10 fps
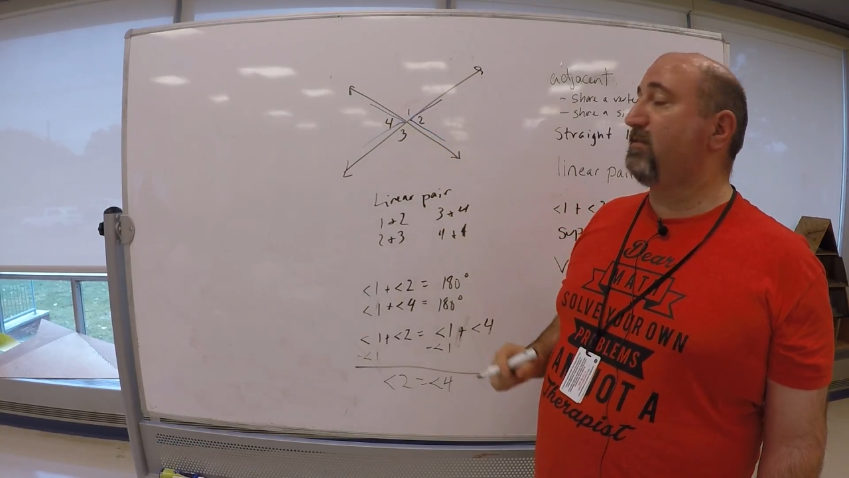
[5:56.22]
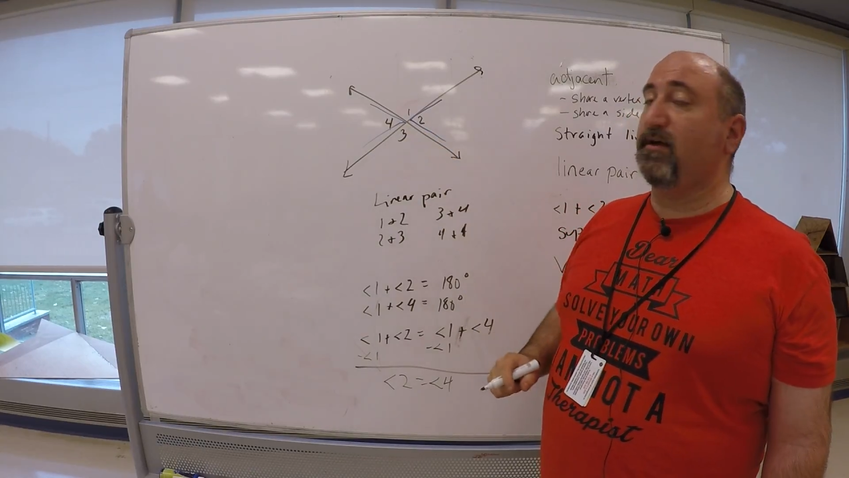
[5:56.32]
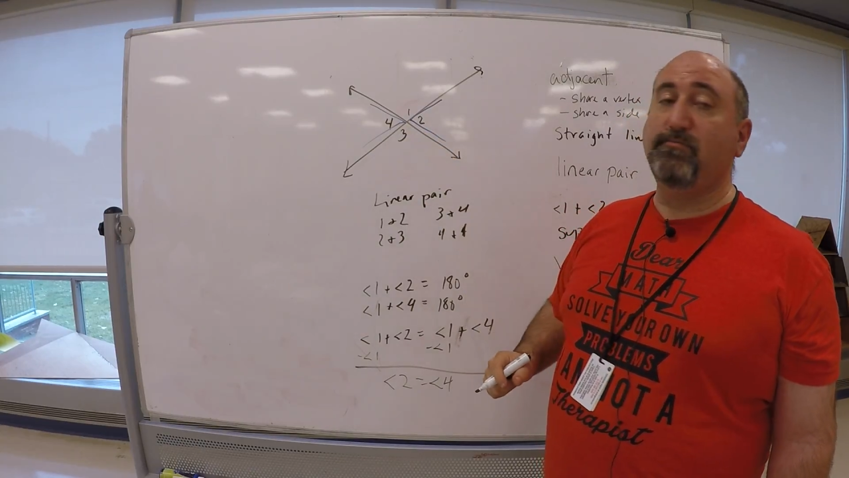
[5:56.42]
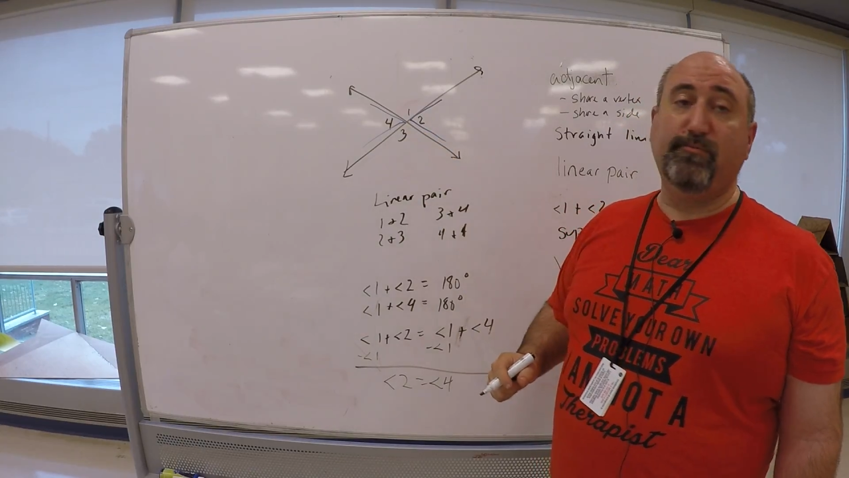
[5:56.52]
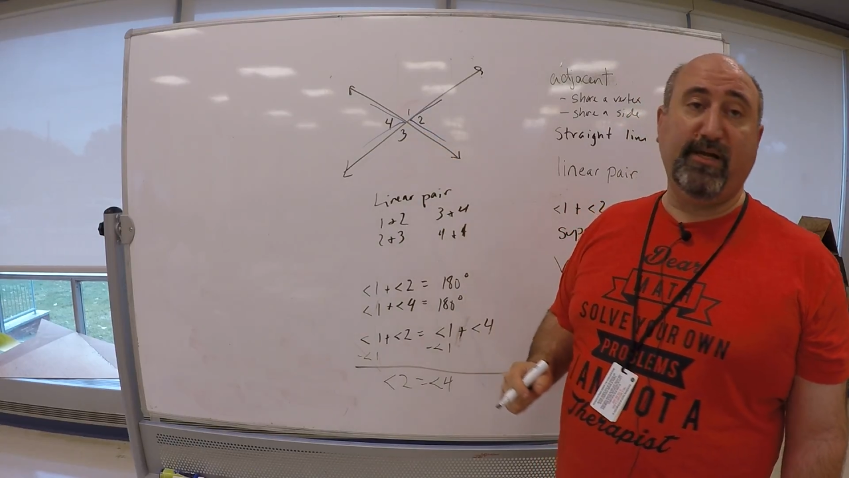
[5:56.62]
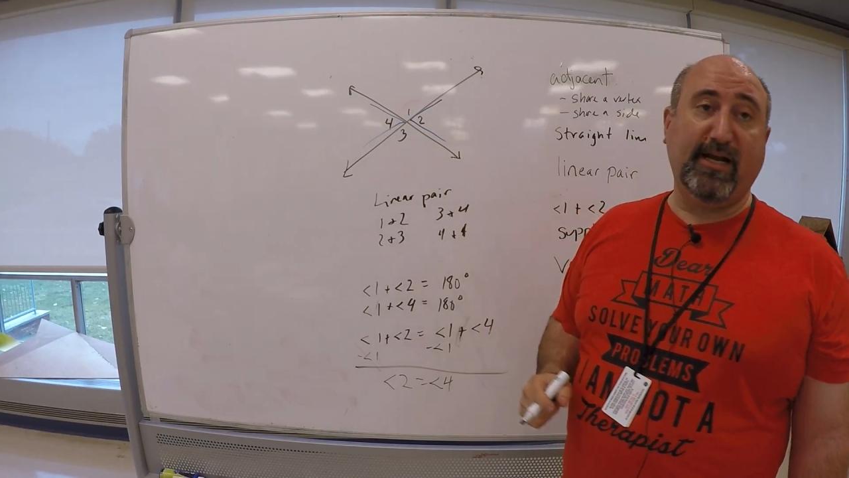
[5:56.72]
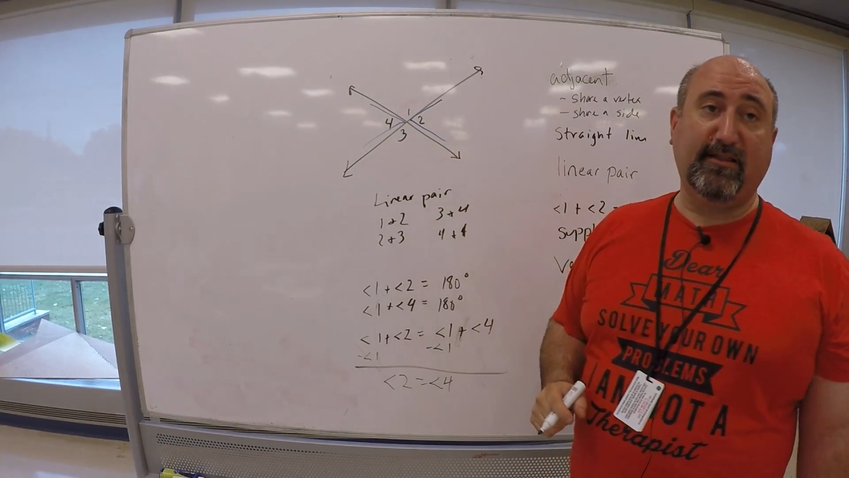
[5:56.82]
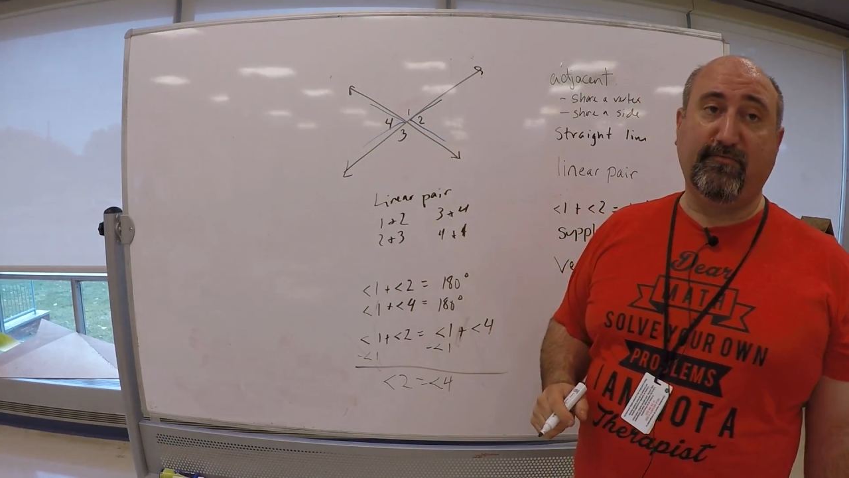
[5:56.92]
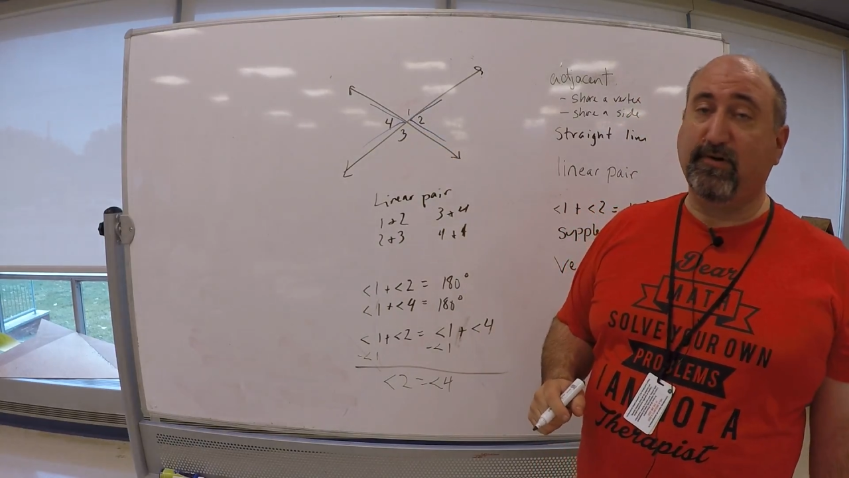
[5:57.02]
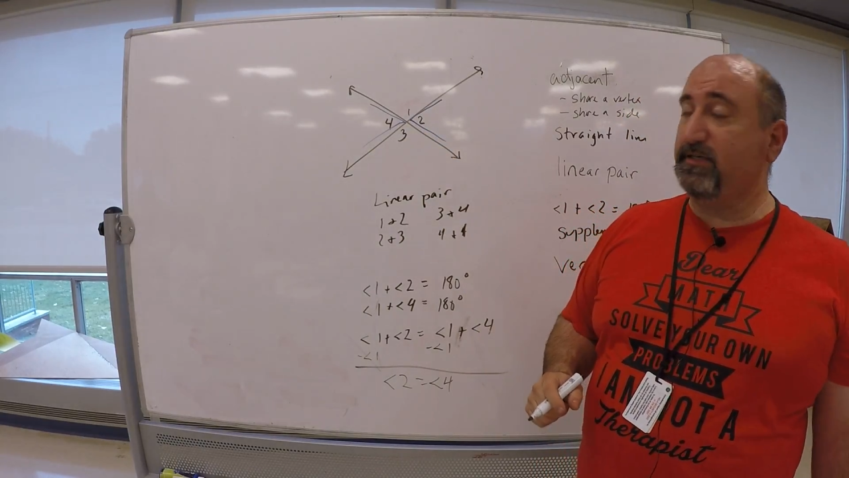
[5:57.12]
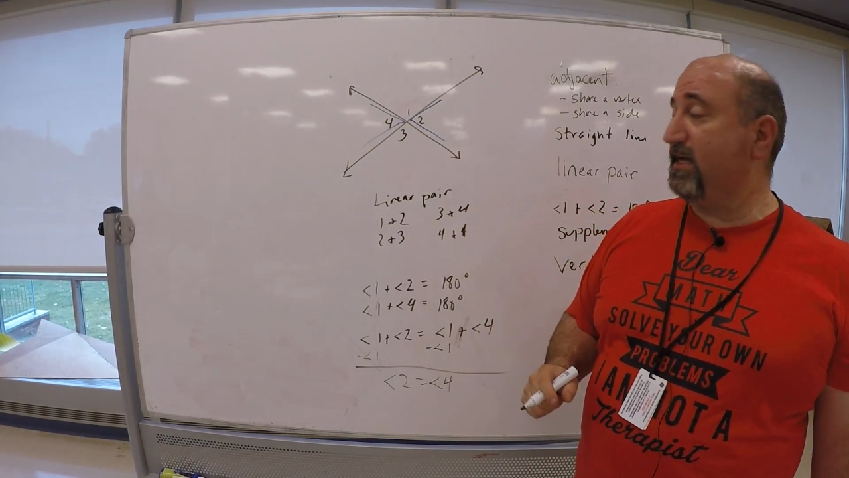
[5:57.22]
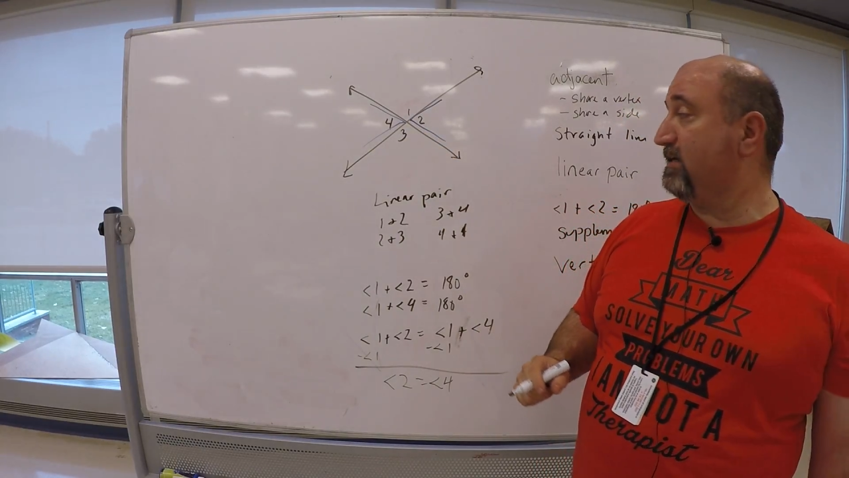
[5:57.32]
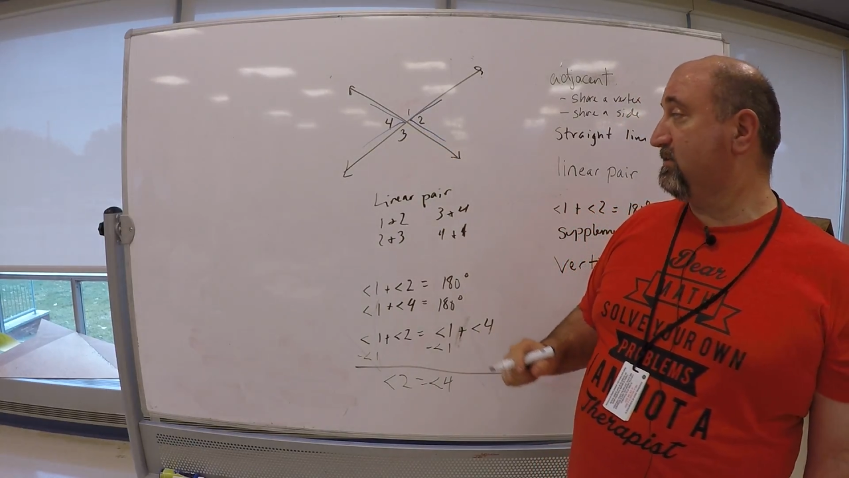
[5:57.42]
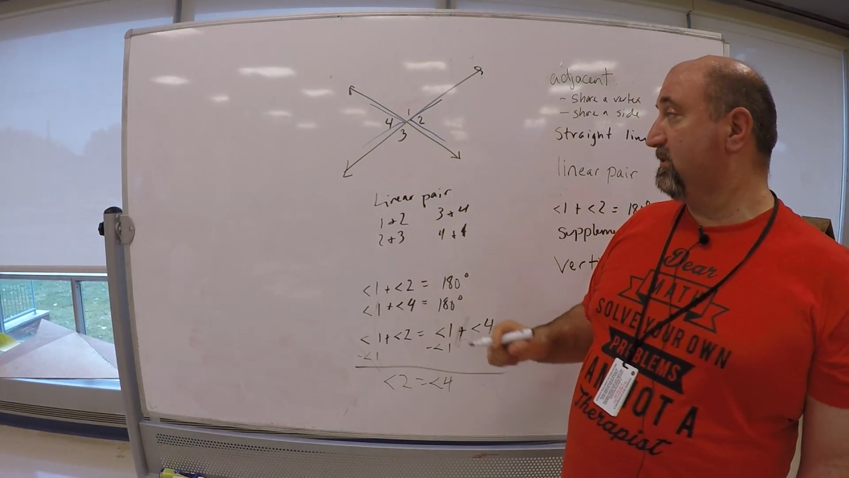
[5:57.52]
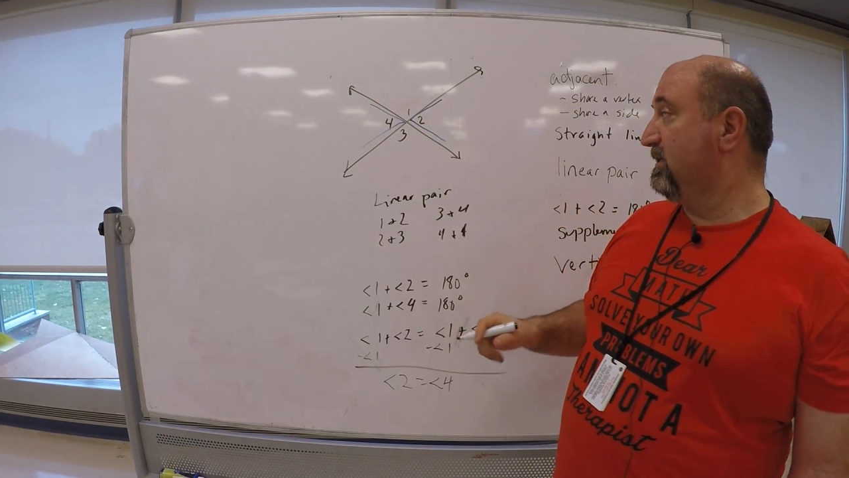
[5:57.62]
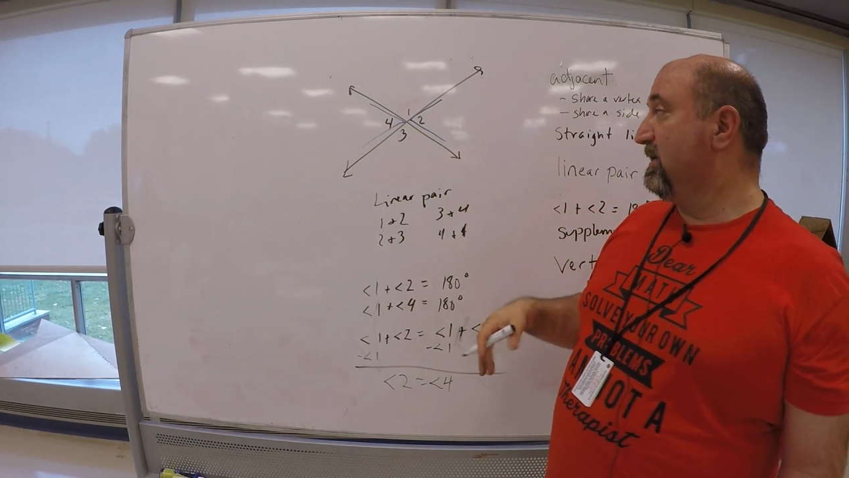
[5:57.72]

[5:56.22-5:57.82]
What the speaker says: they will meet at the vertex,